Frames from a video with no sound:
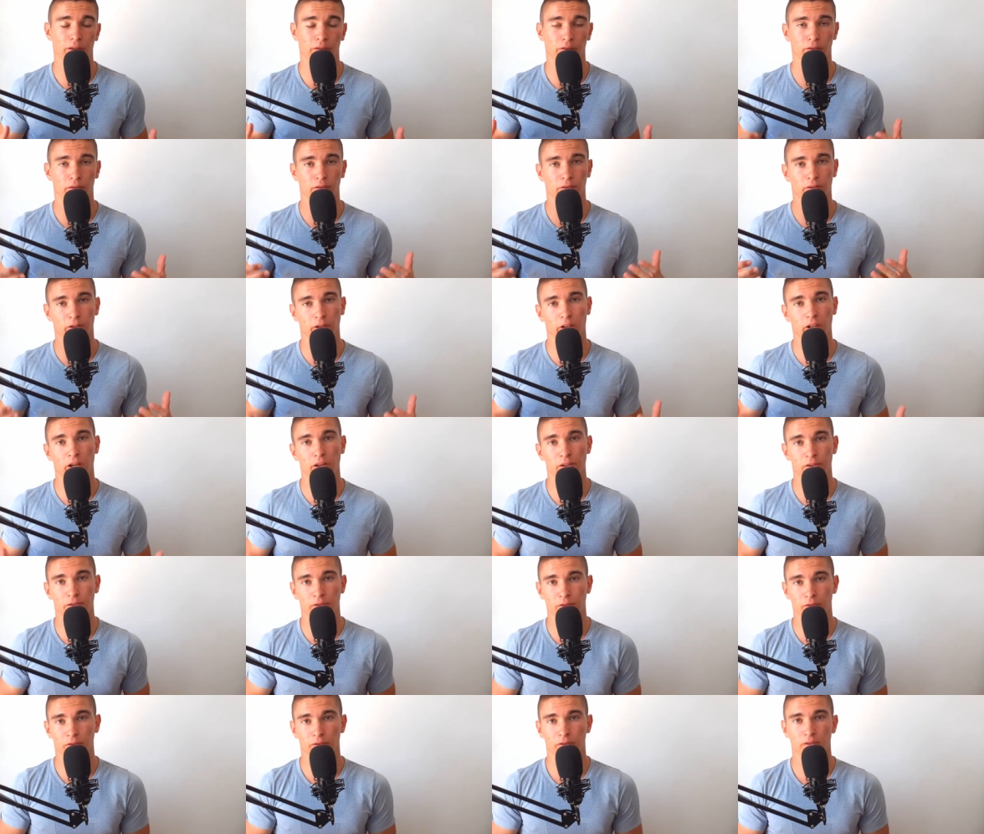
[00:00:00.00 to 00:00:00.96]
And the
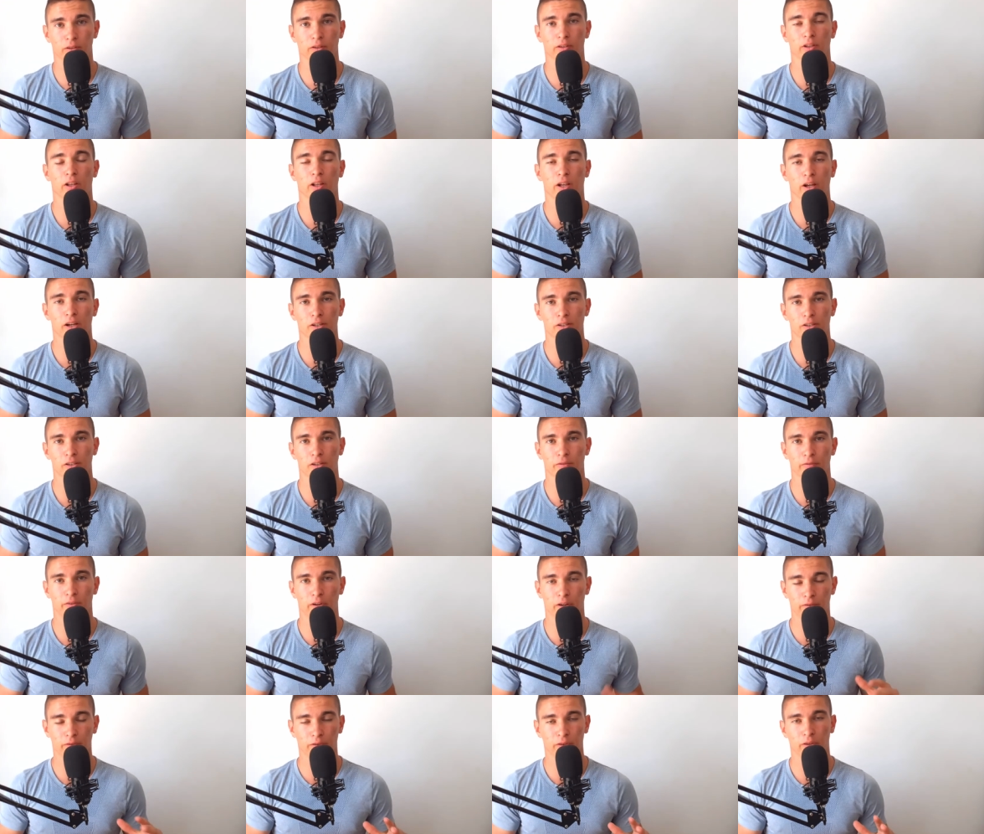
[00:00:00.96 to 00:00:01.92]
last, the last
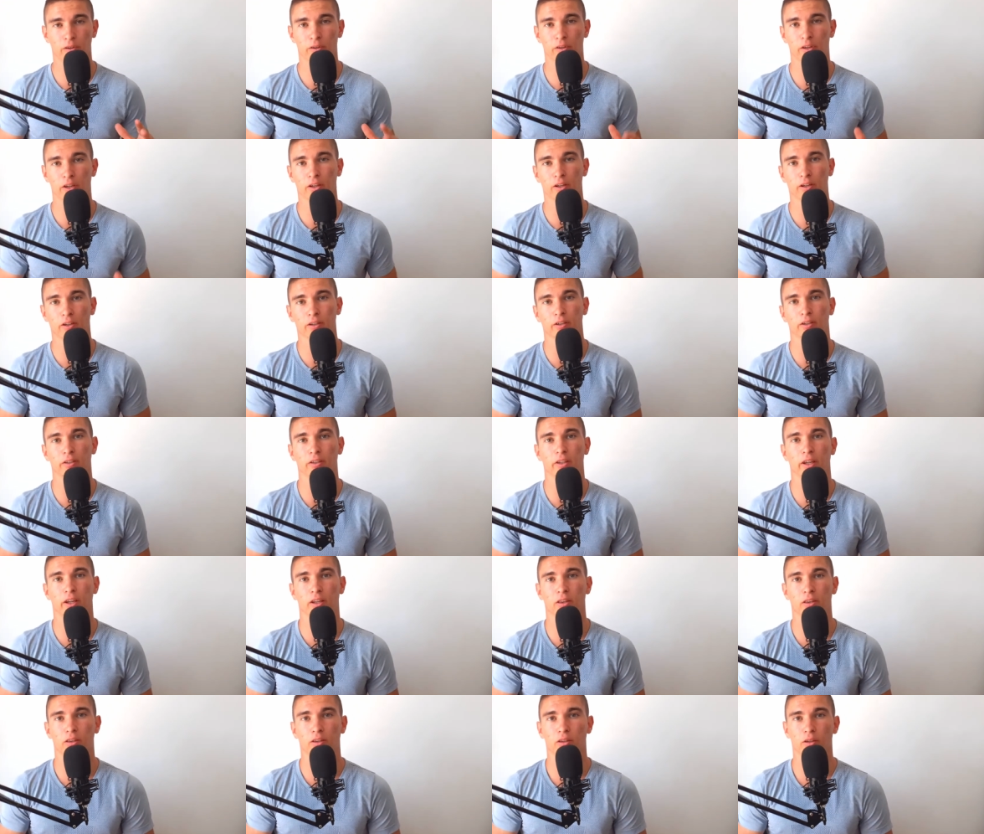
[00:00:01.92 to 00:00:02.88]
fifth thing
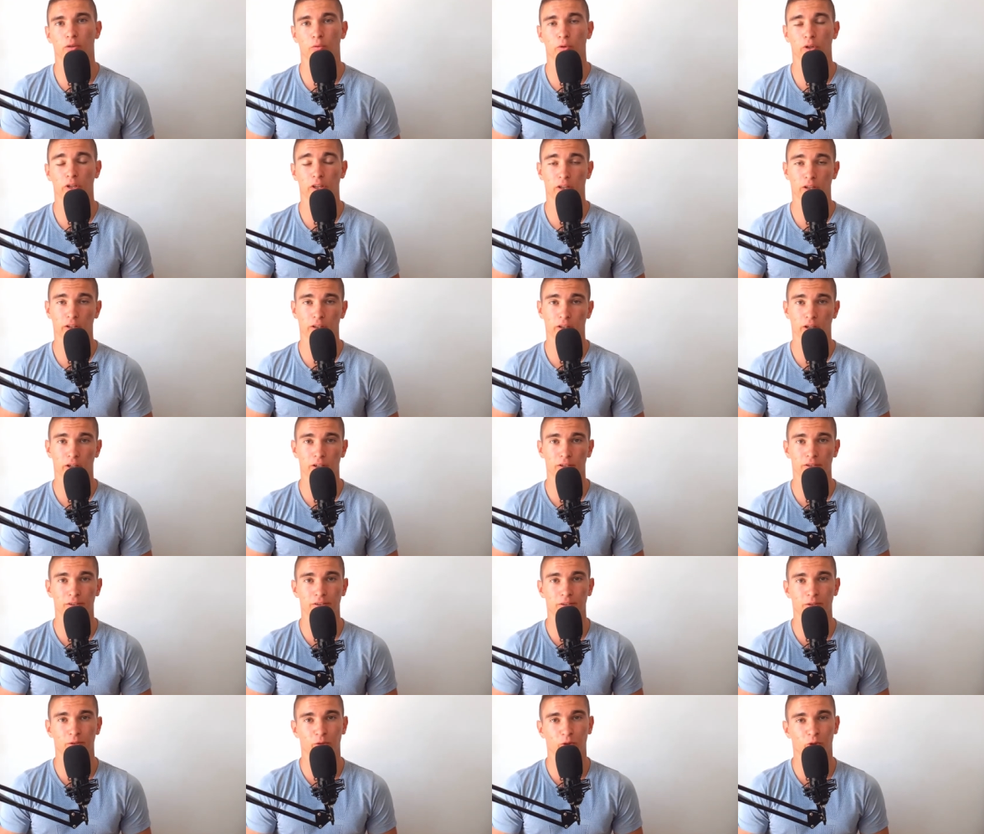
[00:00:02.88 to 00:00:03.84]
that reading
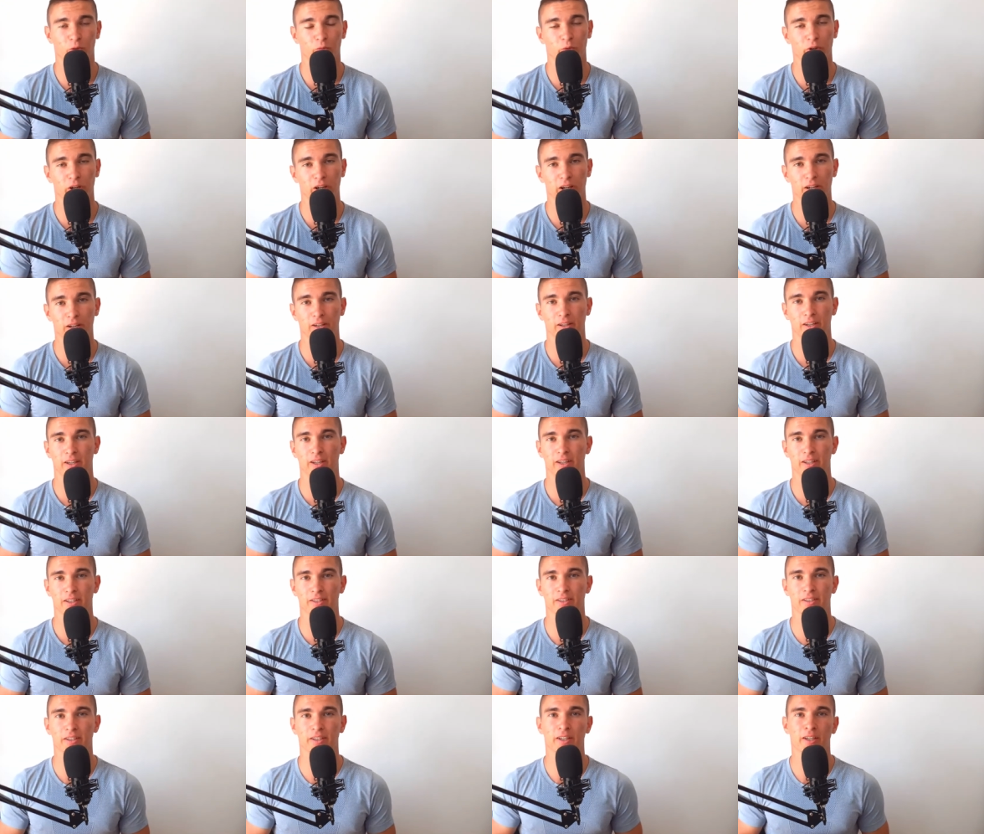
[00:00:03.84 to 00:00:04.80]
does to your brain
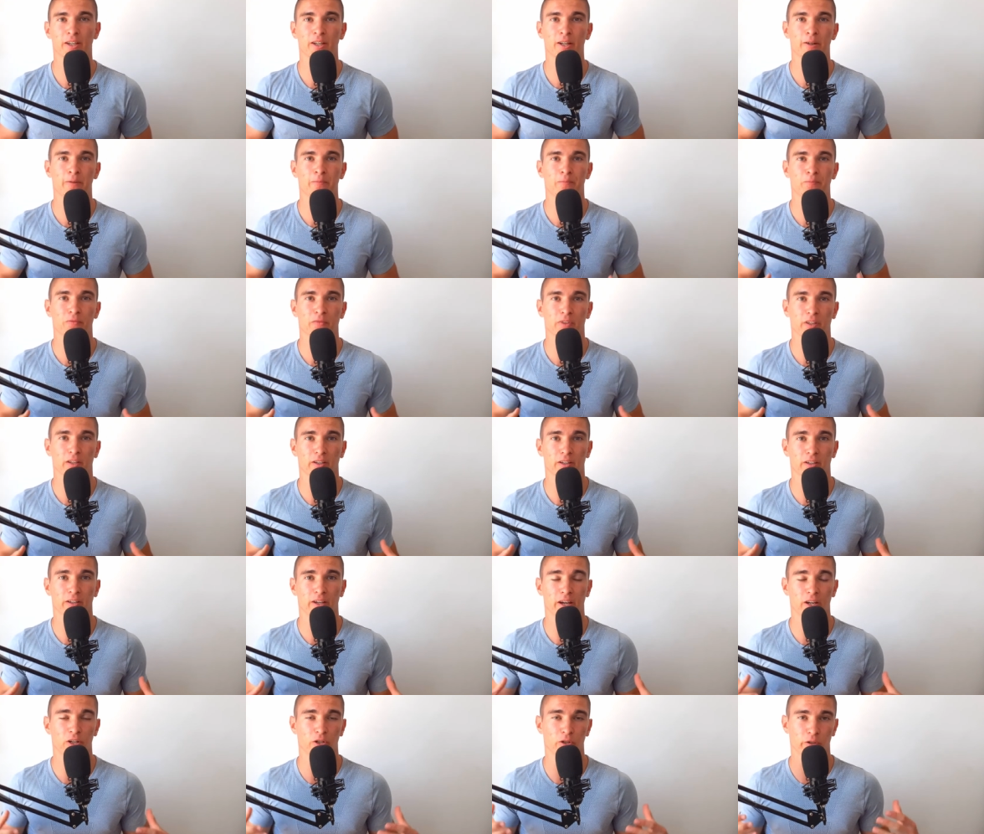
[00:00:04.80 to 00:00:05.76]
is
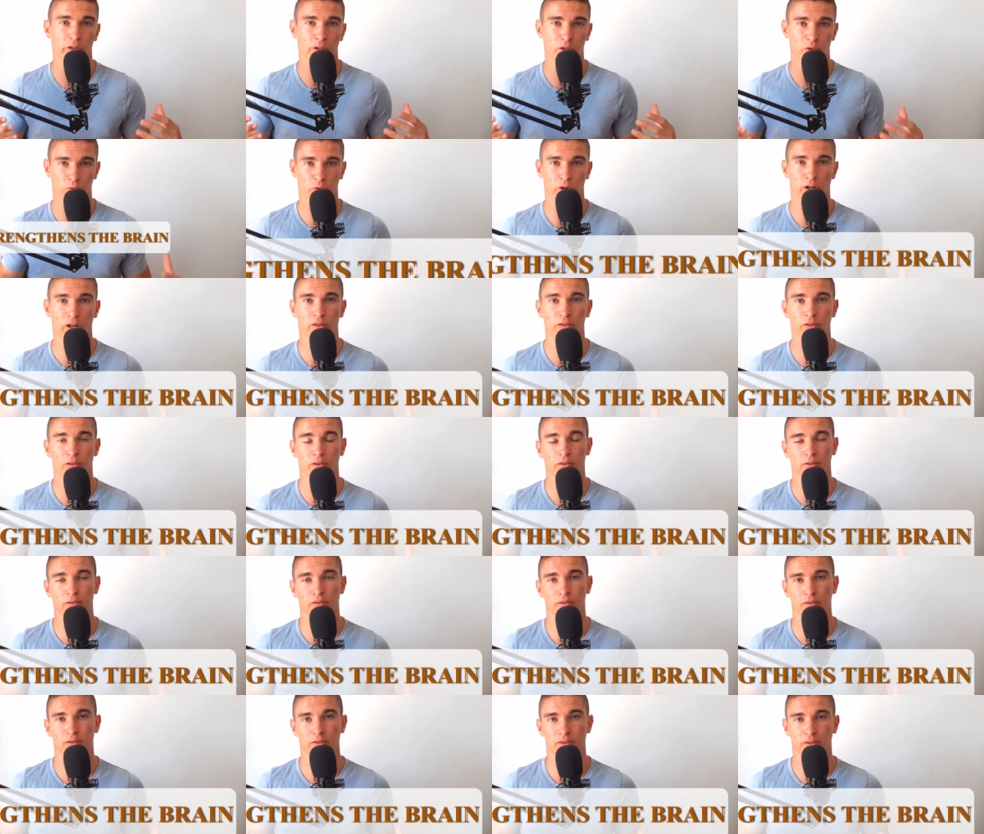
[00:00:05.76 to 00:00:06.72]
uh, actually
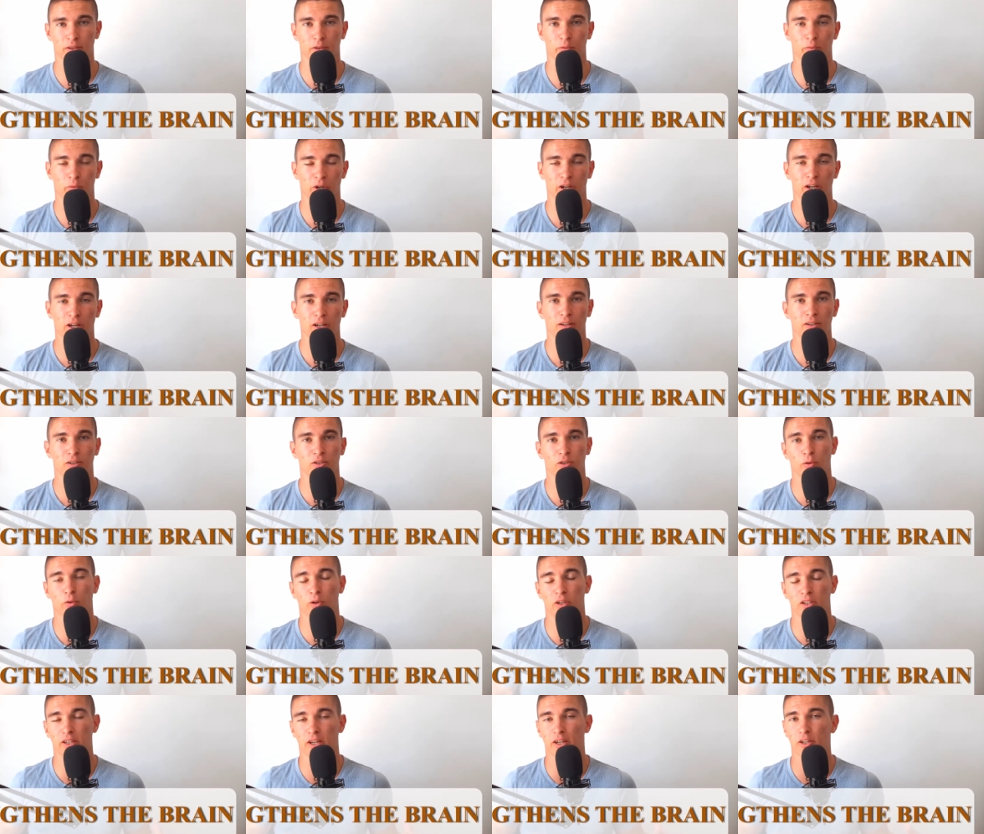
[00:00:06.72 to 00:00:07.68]
strengthens the brain.
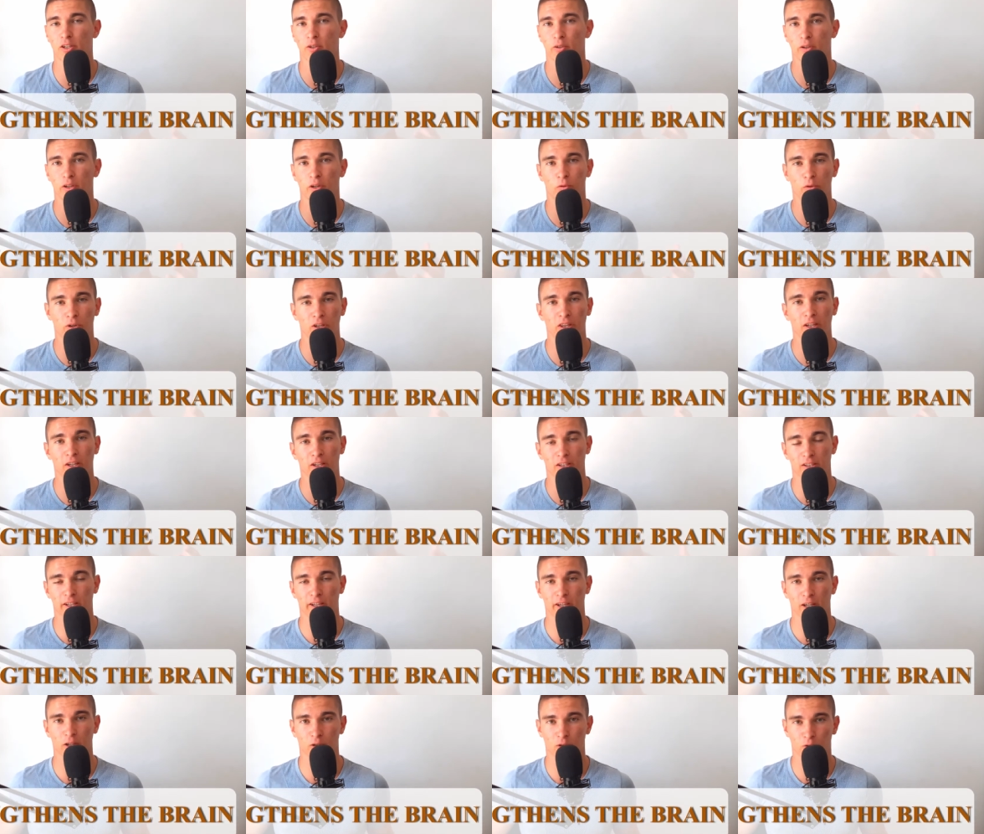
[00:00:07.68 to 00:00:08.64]
So it's actually reading
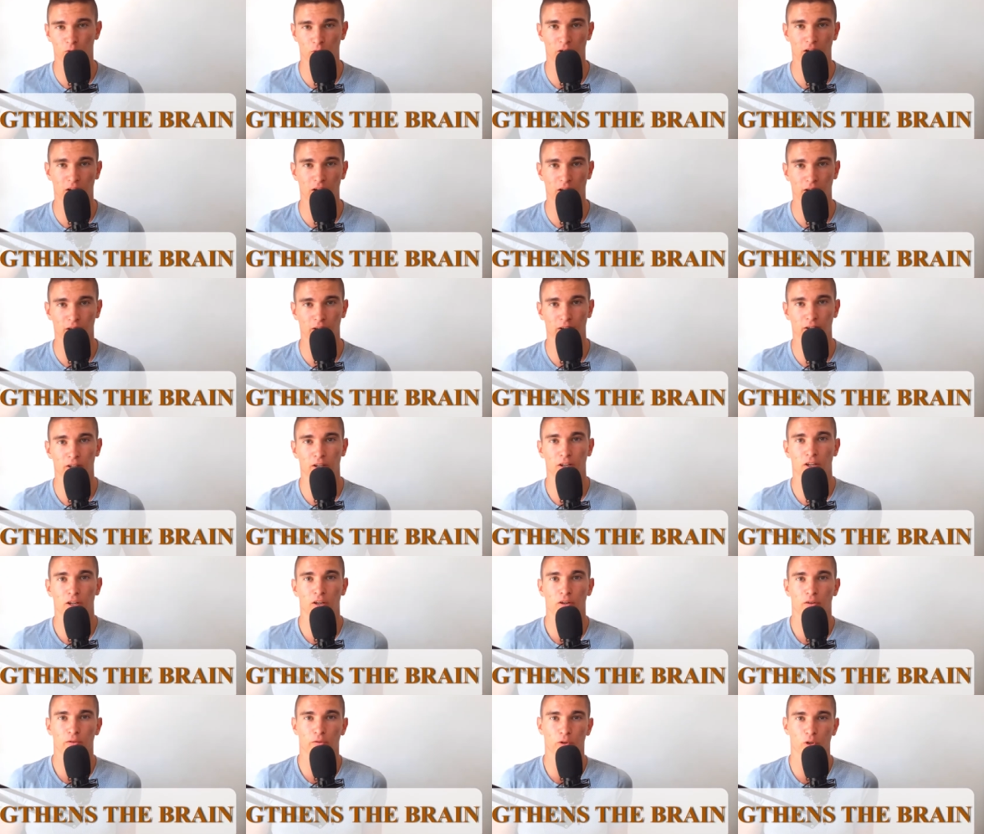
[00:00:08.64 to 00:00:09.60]
is like a training
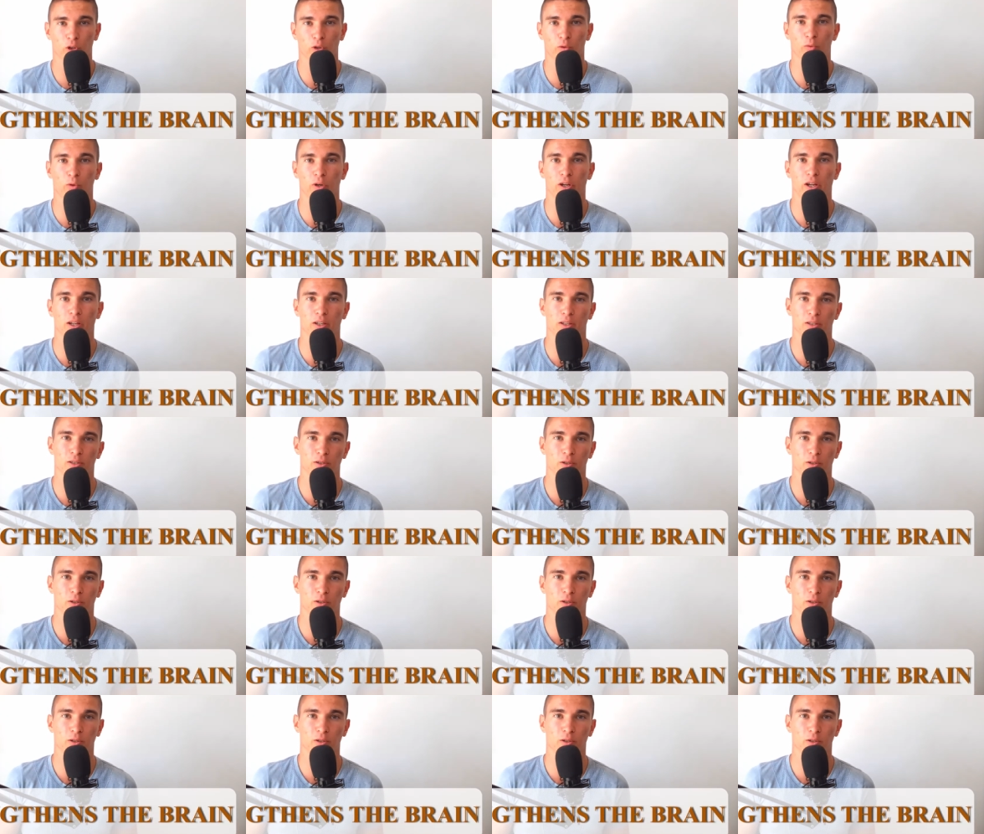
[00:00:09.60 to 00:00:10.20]
for the brain.